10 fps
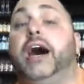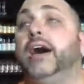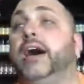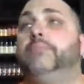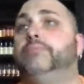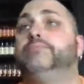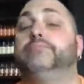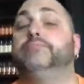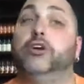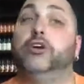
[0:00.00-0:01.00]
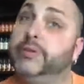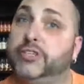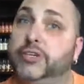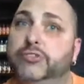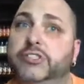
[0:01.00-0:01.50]
Um, my Uber
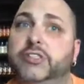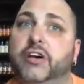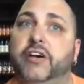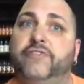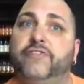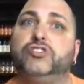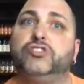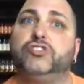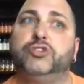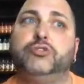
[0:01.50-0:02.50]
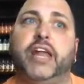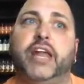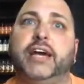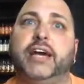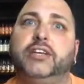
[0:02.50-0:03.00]
Toots, the first Uber Toot that I
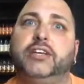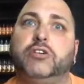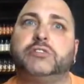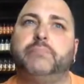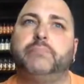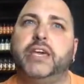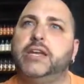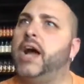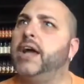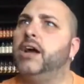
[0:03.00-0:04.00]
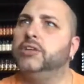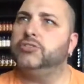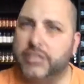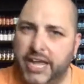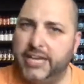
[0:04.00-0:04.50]
got cost me
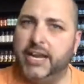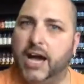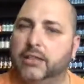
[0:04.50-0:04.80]
$980.